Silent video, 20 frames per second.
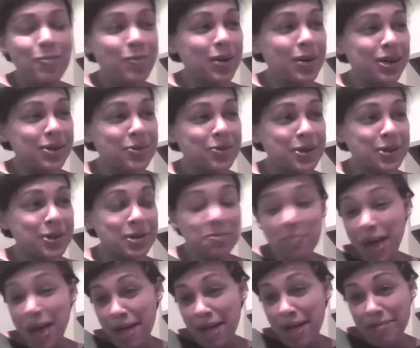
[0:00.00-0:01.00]
which was
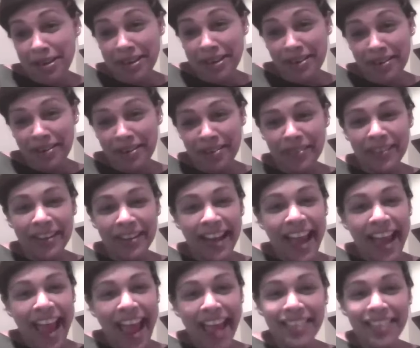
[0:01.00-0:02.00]
Barbie Girl,
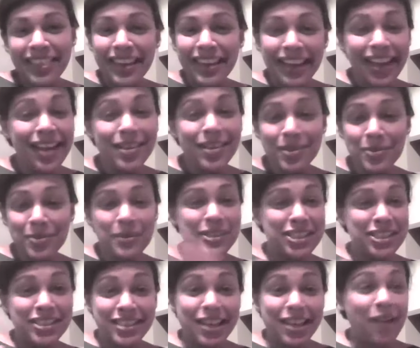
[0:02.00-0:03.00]
and the kids were
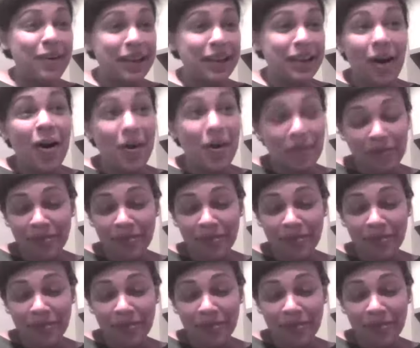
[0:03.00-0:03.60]
just going off,